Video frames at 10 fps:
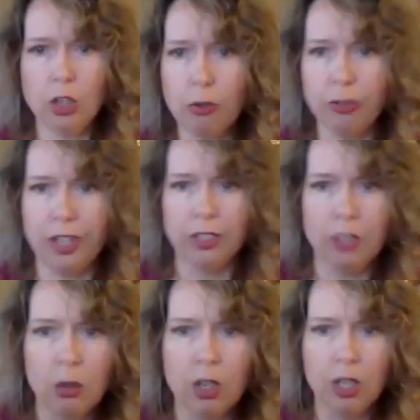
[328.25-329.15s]
Go, Fran,
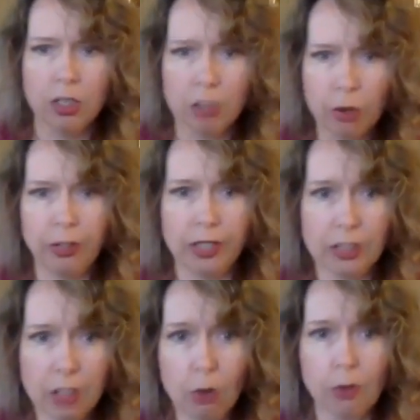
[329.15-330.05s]
go,
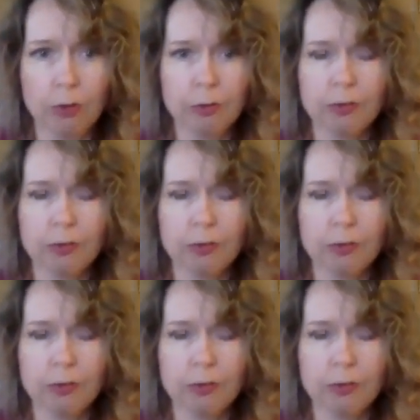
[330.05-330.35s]
Fran, go.